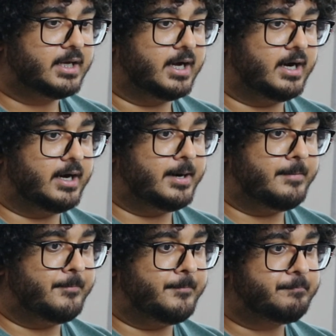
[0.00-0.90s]

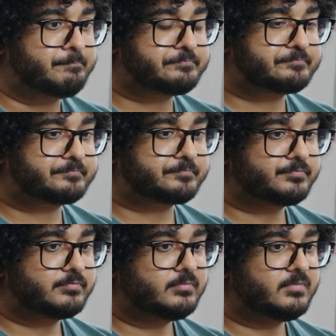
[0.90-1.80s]

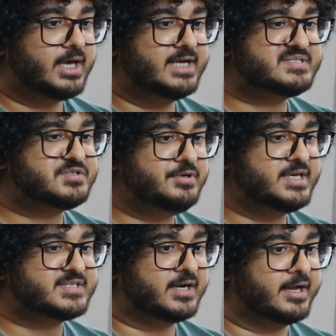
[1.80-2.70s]
As soon
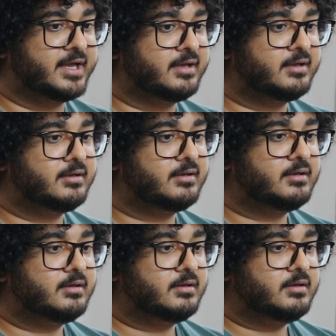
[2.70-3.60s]
as
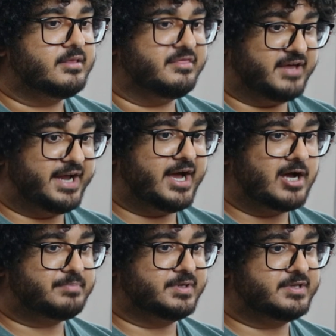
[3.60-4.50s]
that
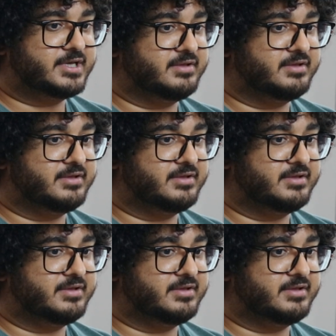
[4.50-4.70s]
happened,